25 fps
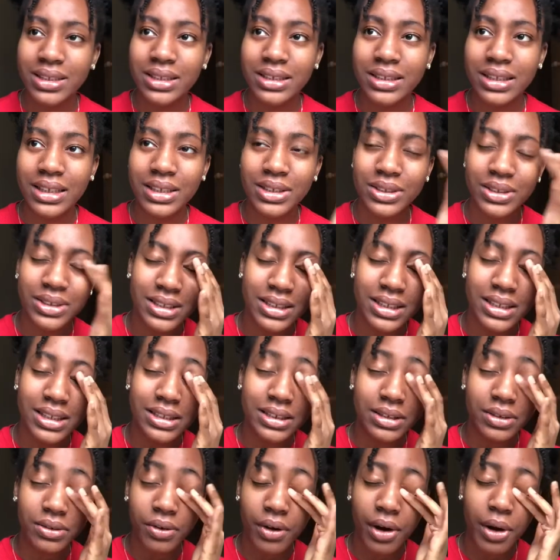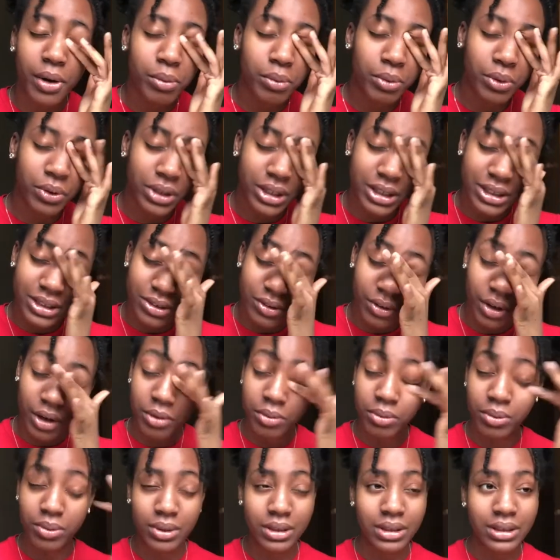He's incredible. He's
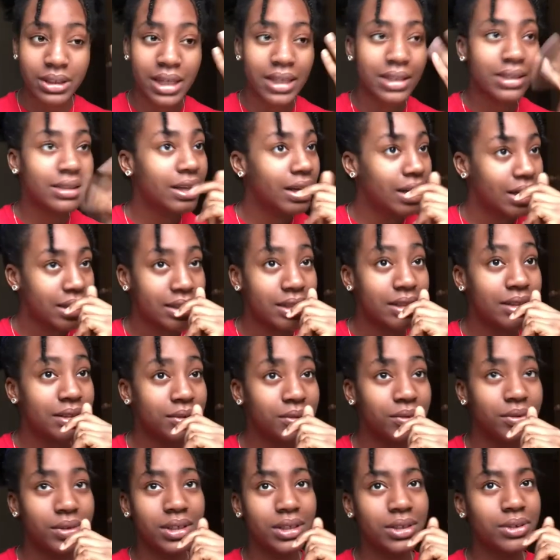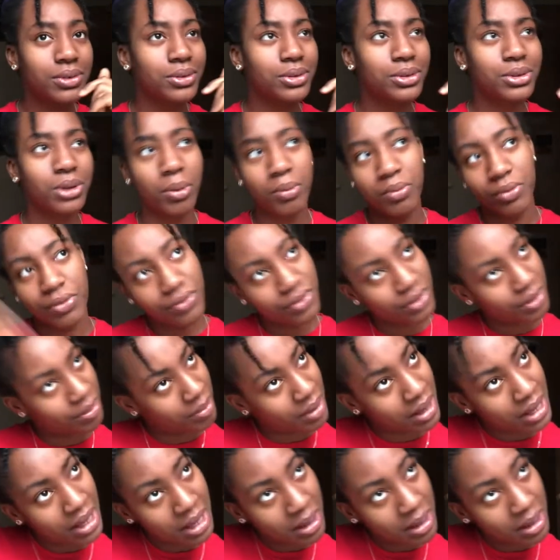incredible. They did a really good job with him.